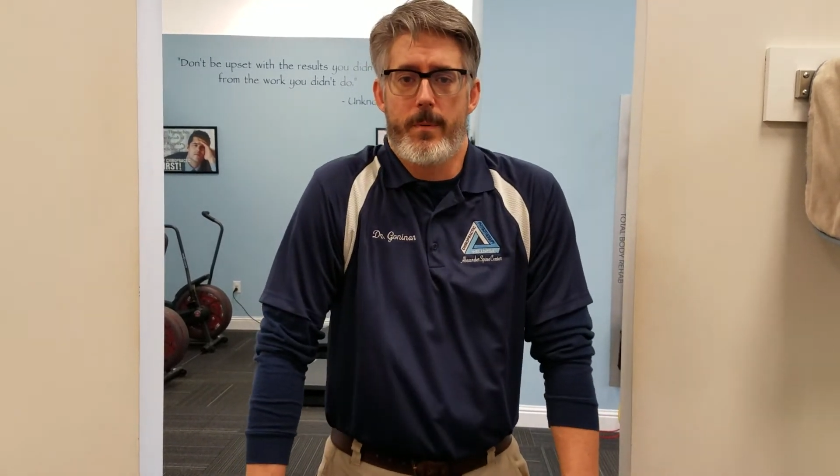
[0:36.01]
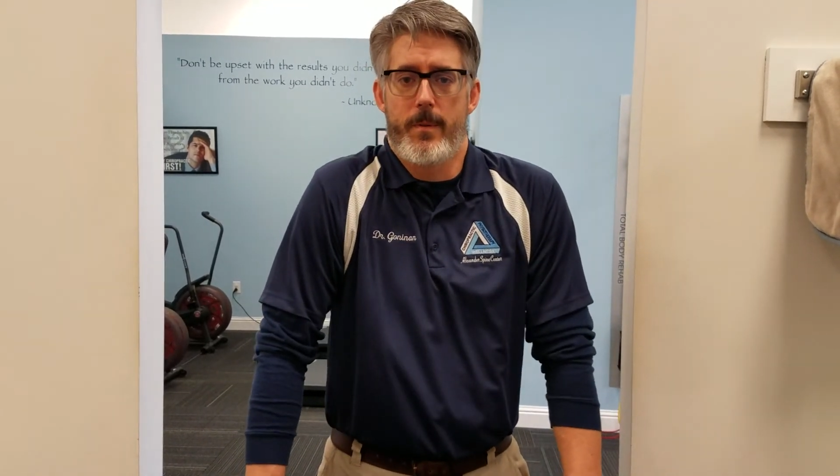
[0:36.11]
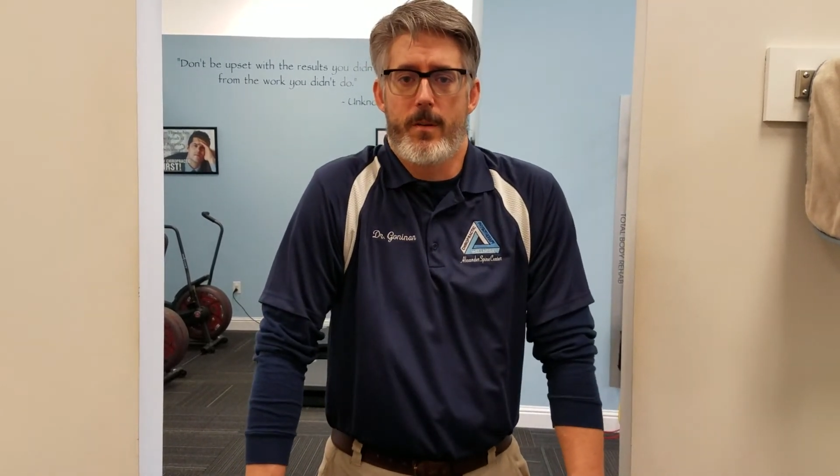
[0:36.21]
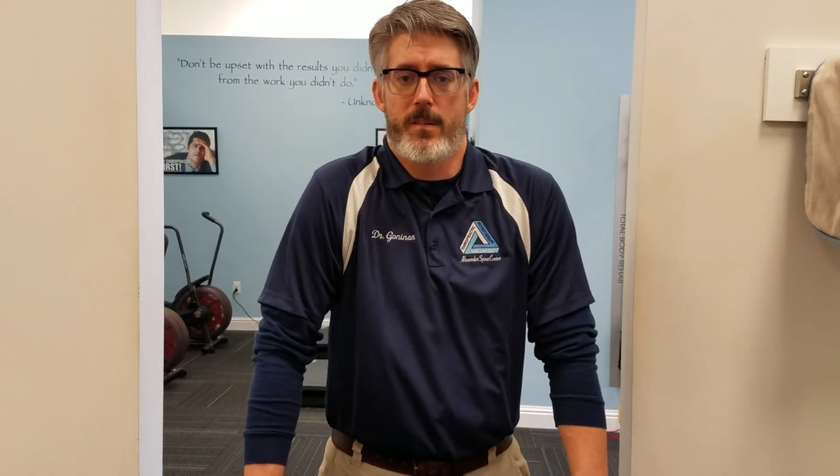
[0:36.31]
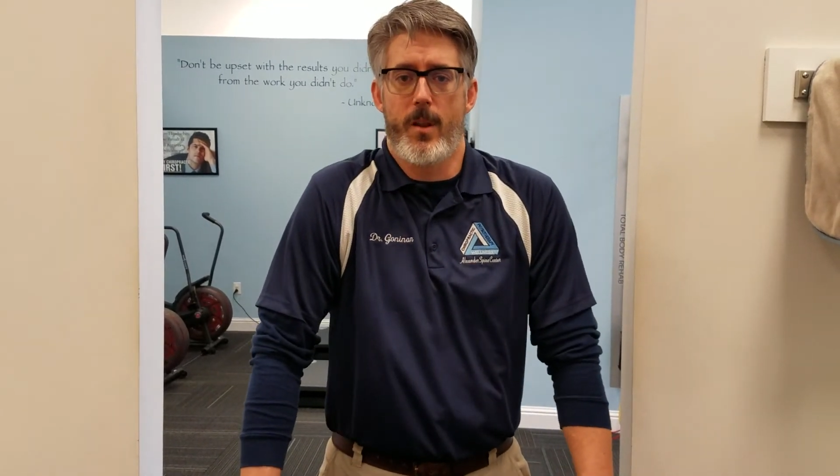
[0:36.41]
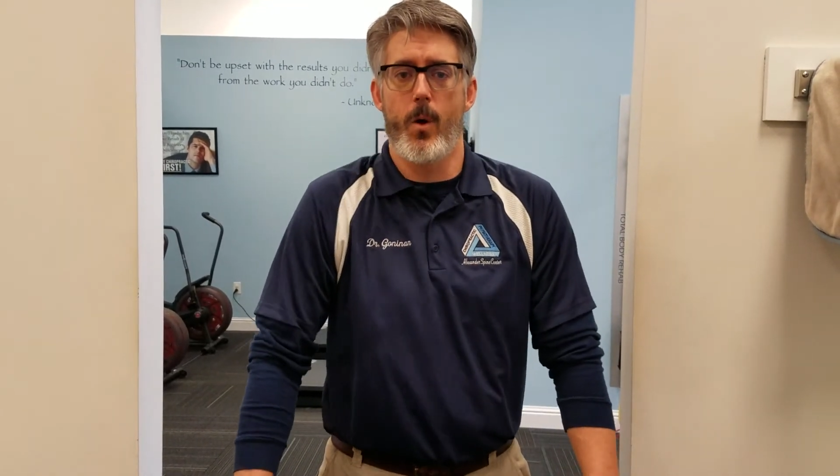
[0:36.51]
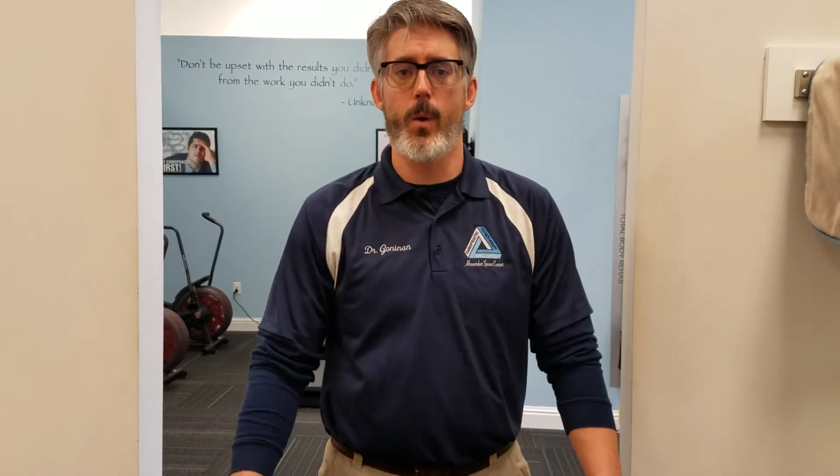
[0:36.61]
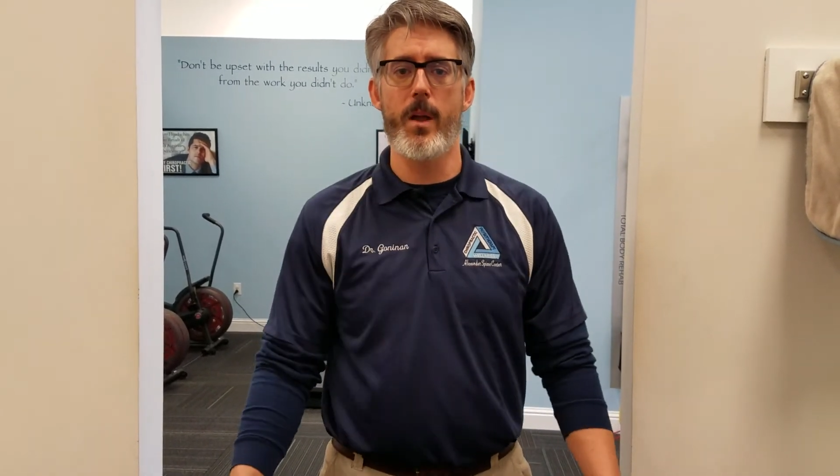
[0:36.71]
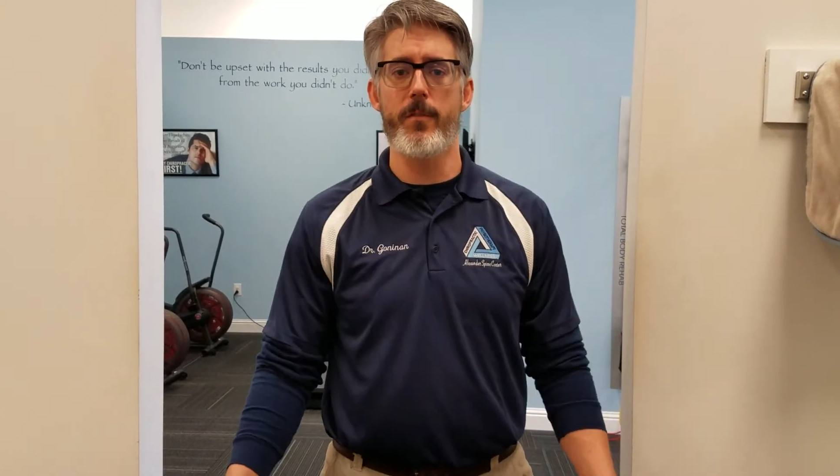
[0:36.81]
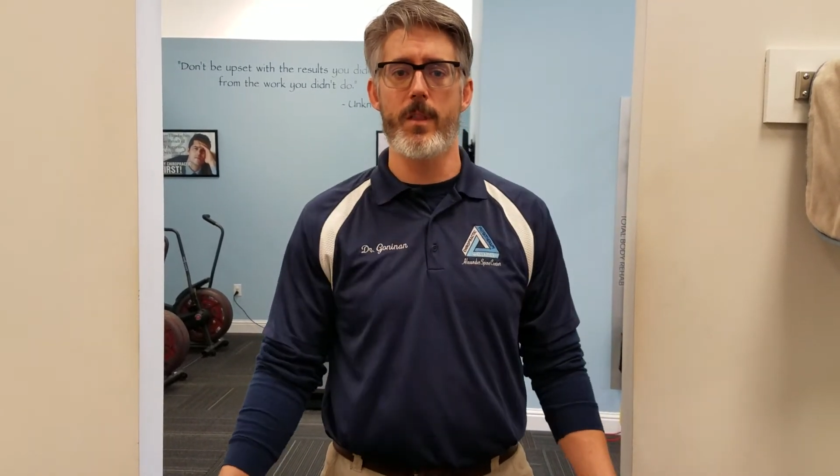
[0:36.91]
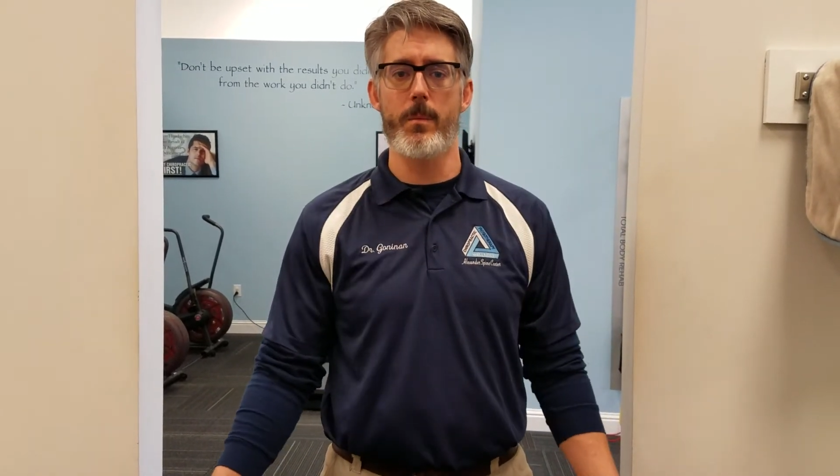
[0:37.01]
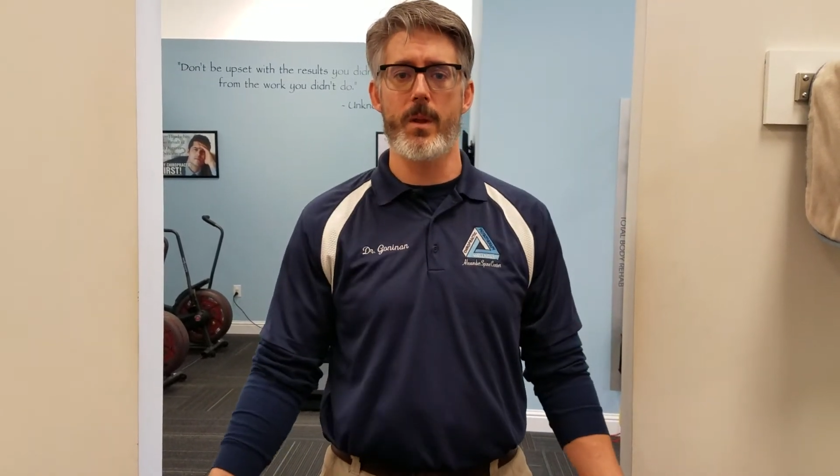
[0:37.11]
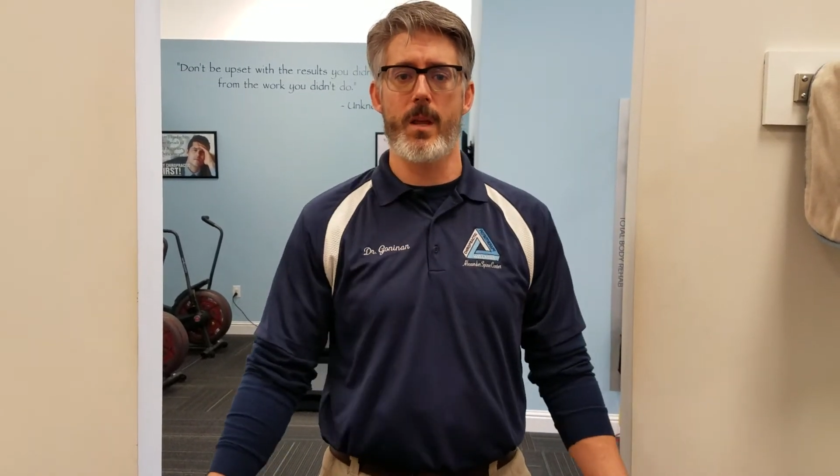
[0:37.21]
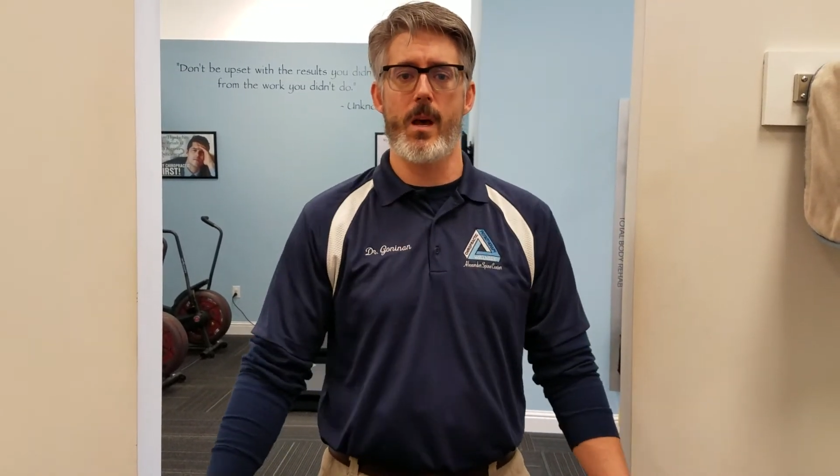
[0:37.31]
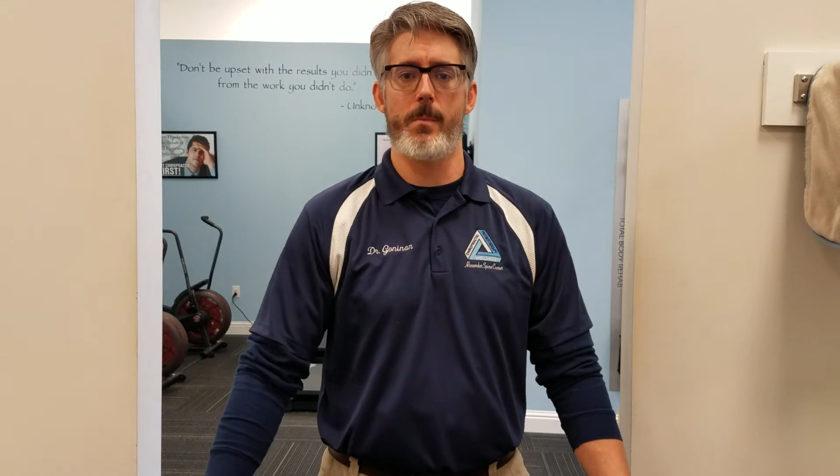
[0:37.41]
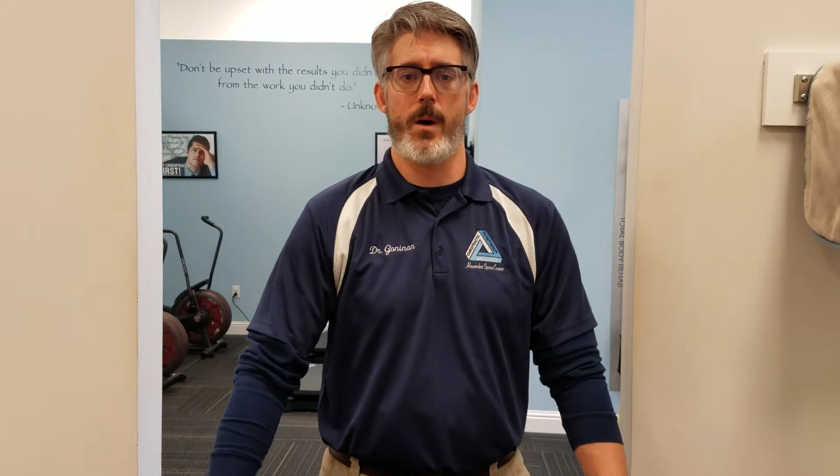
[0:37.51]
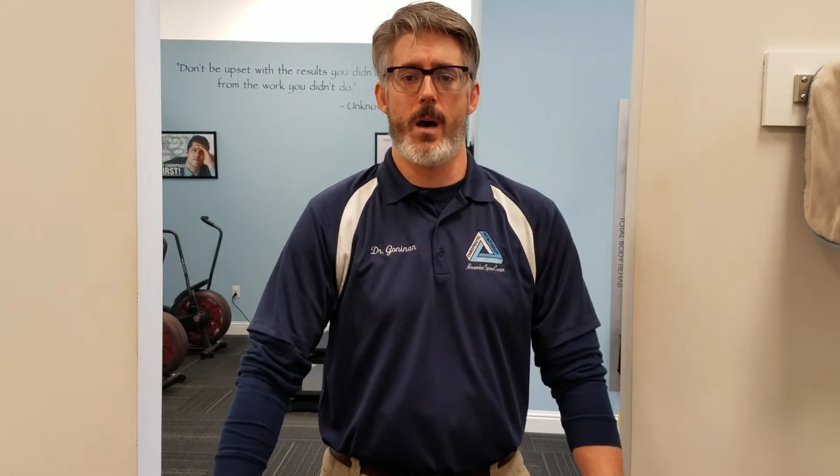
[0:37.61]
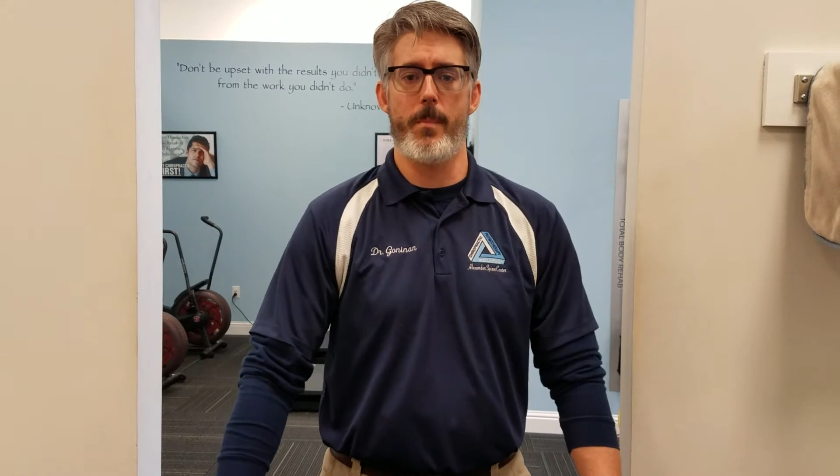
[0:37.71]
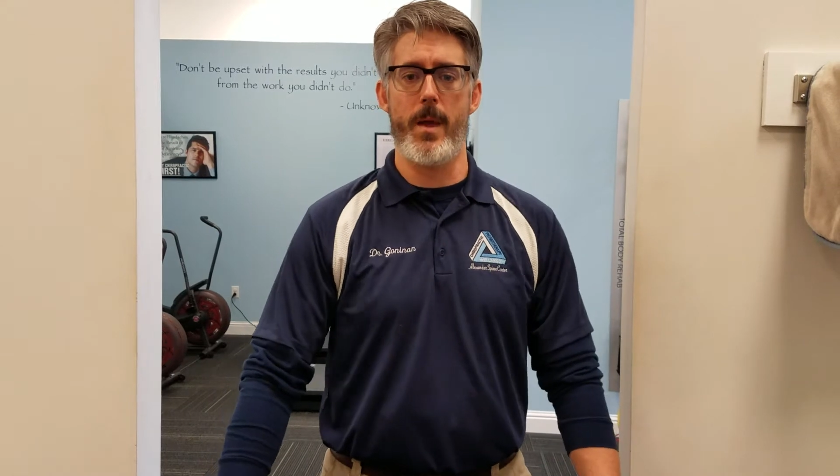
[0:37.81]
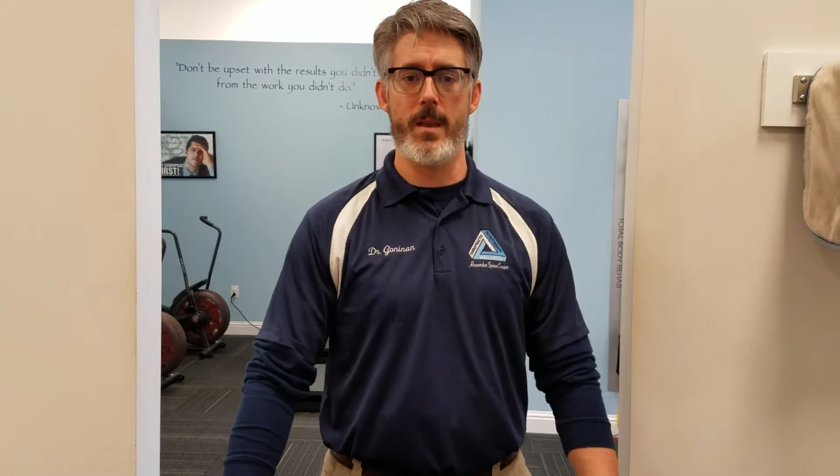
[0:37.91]
There's no way for them to come
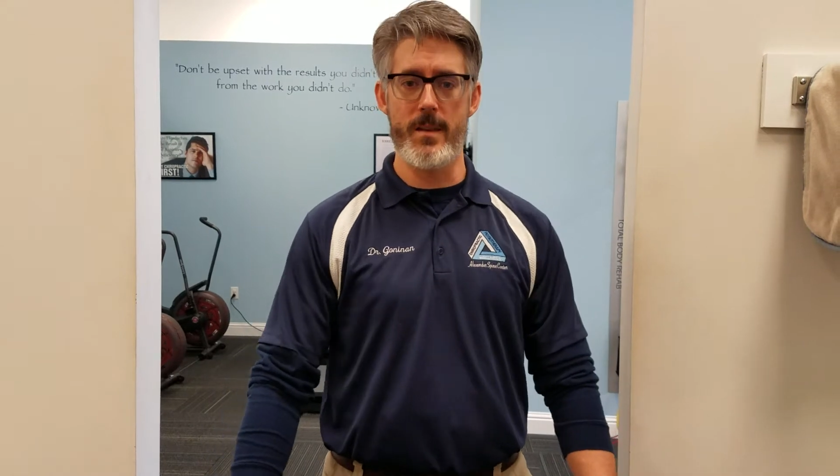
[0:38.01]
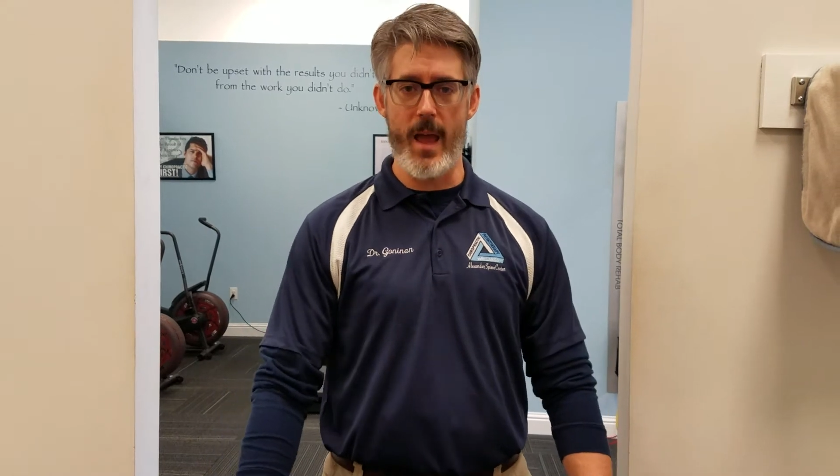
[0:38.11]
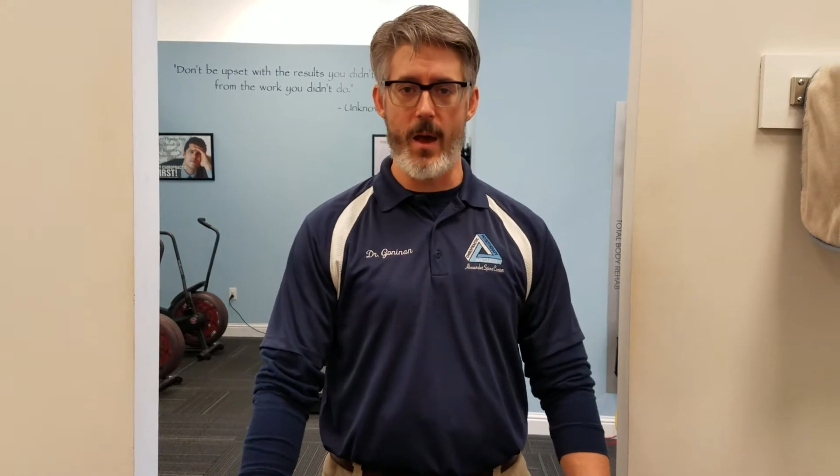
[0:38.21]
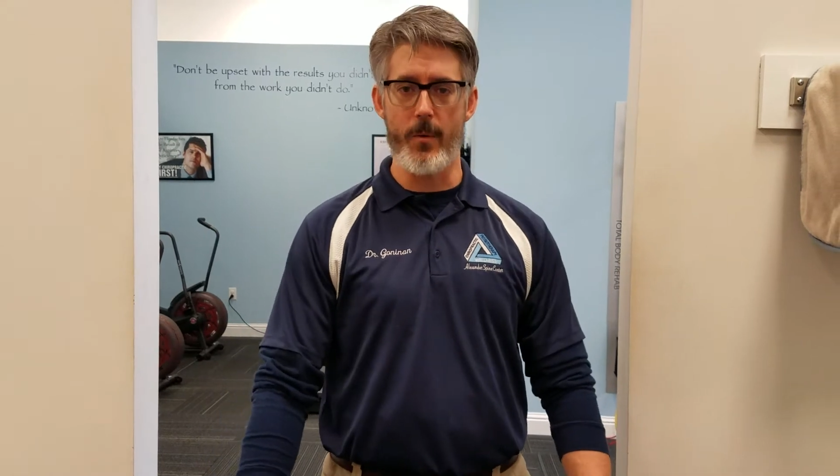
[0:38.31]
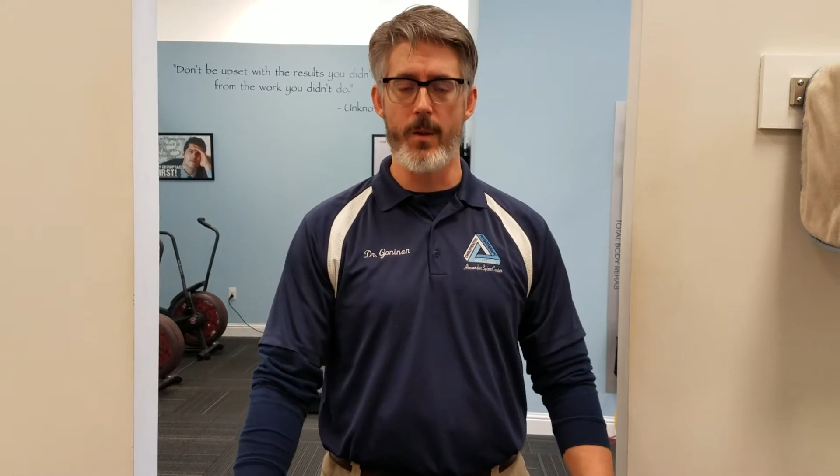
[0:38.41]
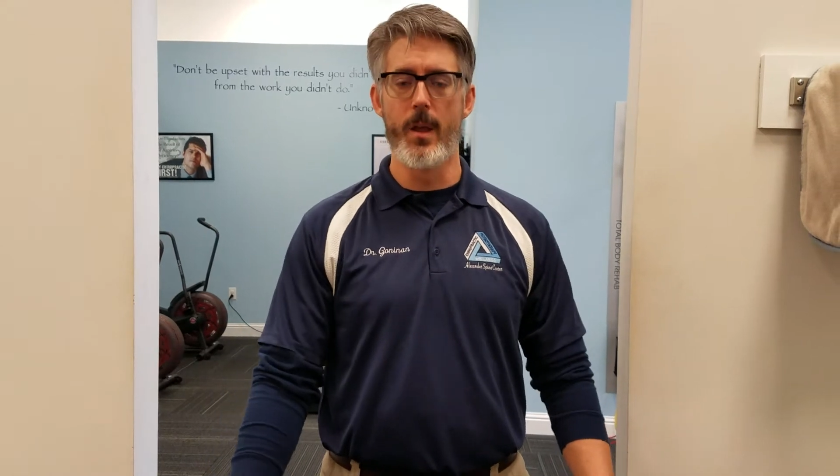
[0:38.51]
up and down.